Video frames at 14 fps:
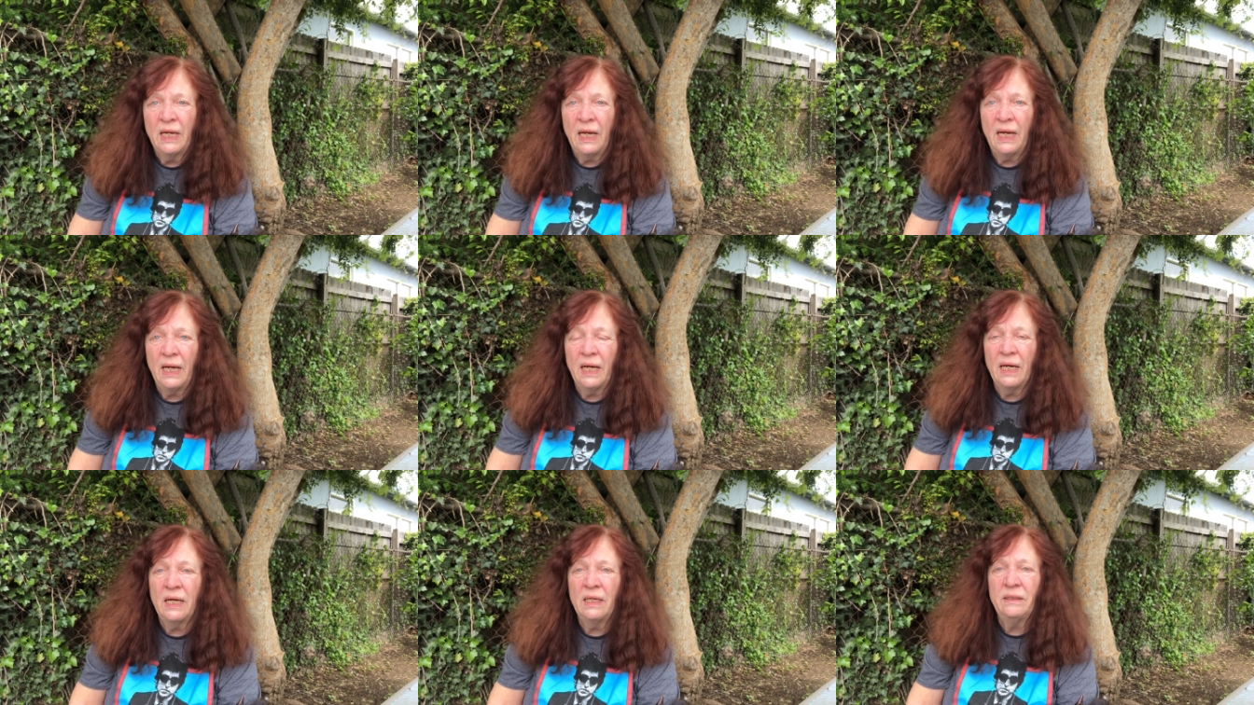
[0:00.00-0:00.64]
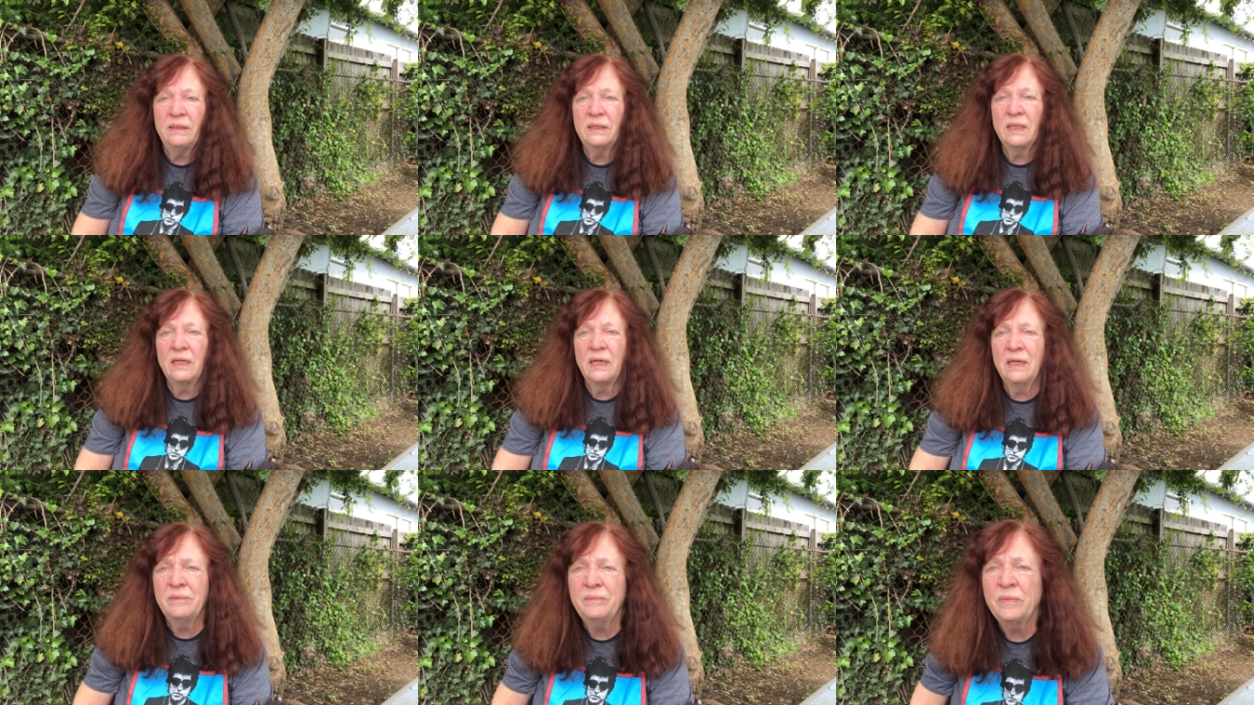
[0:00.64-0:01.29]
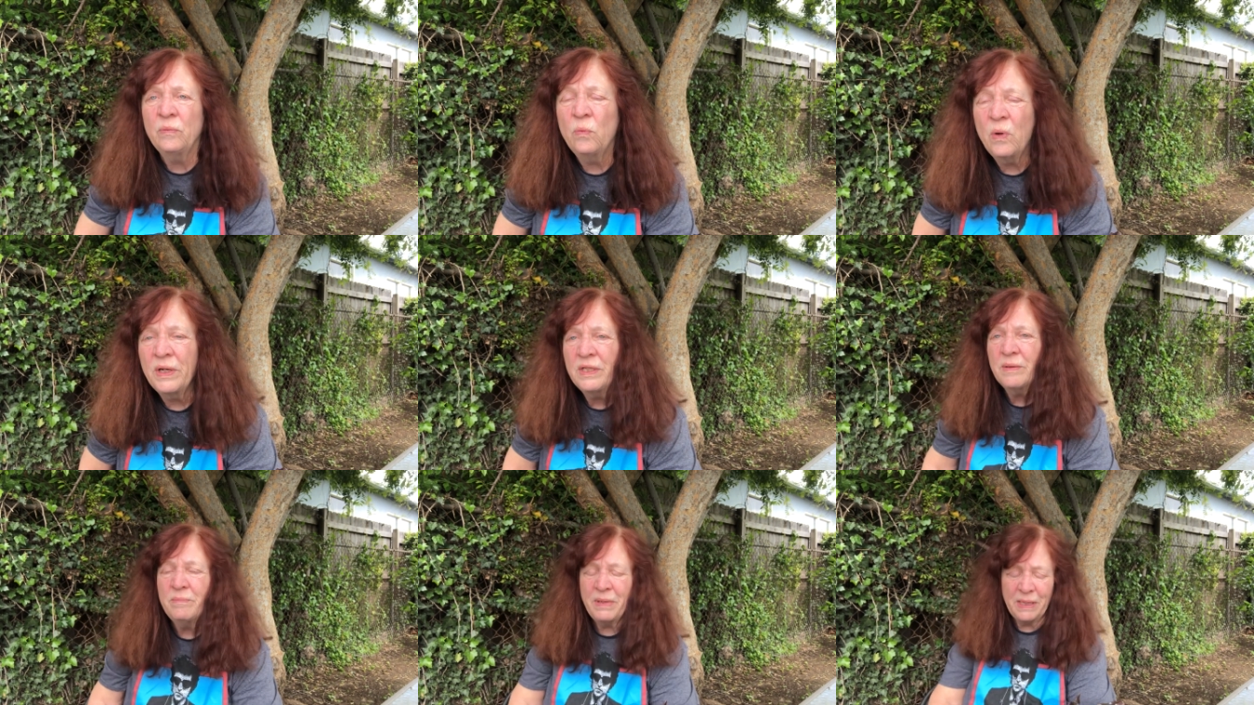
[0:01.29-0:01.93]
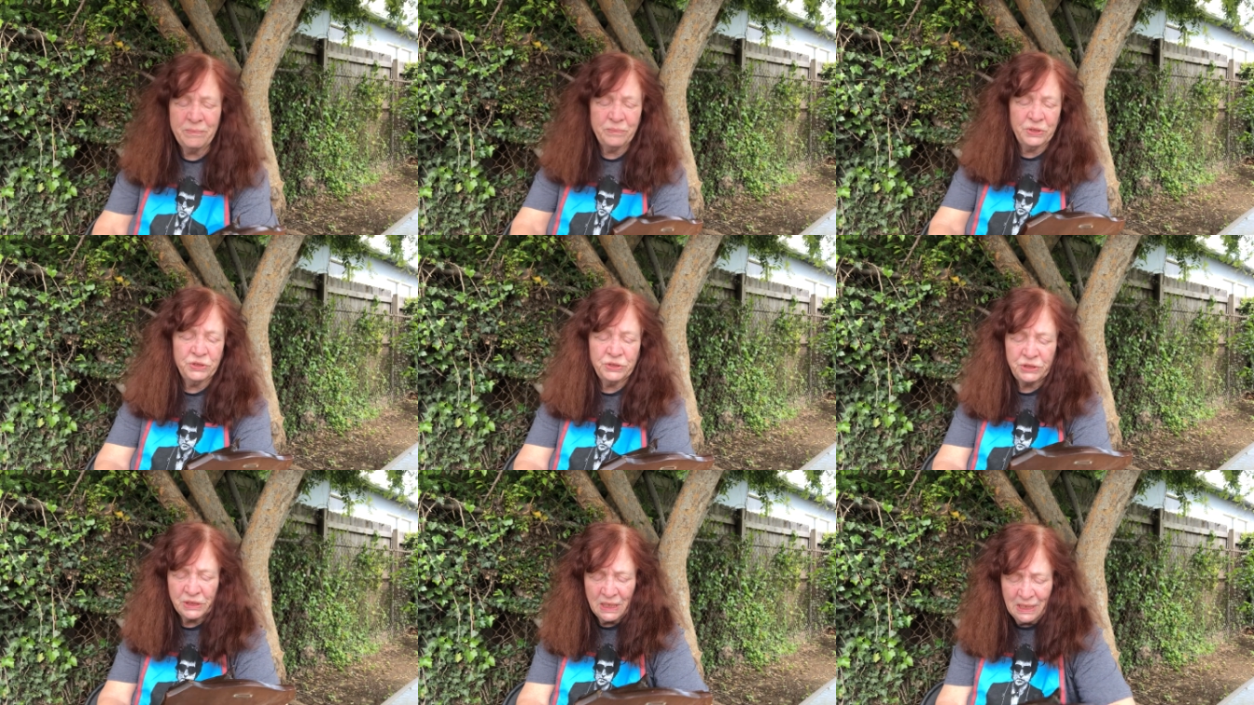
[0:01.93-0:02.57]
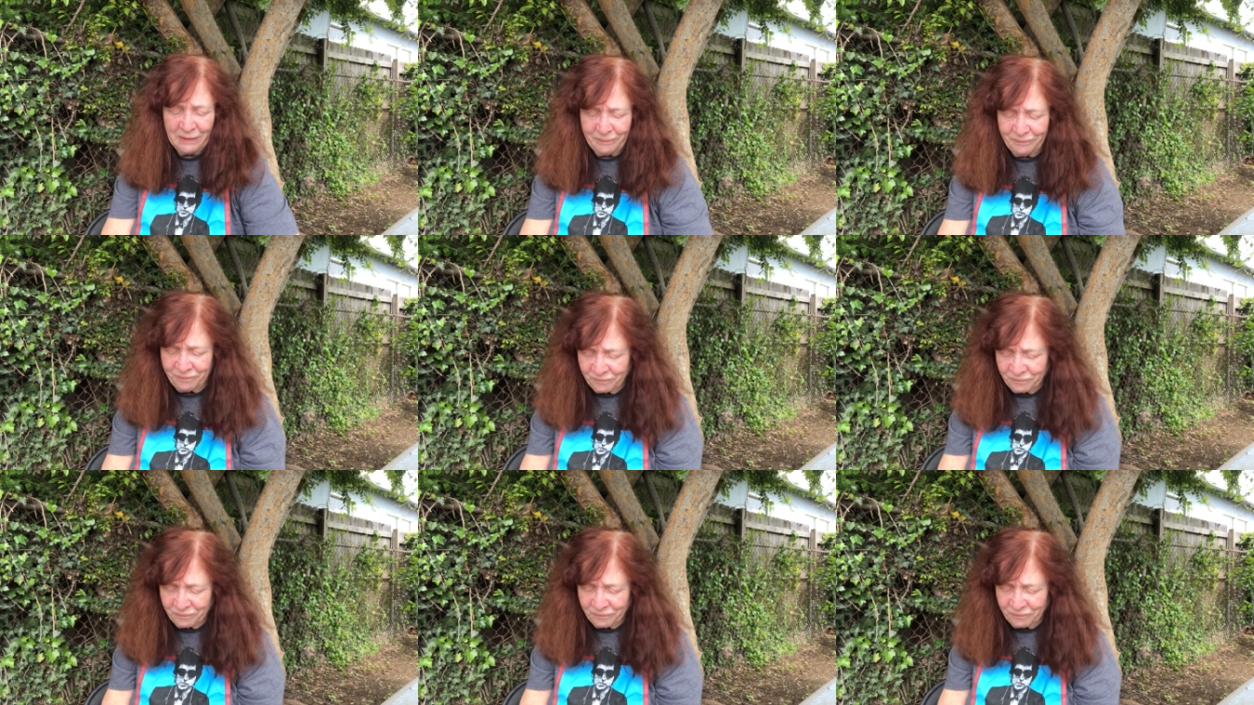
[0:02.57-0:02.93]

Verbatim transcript: And um, one of the members, um,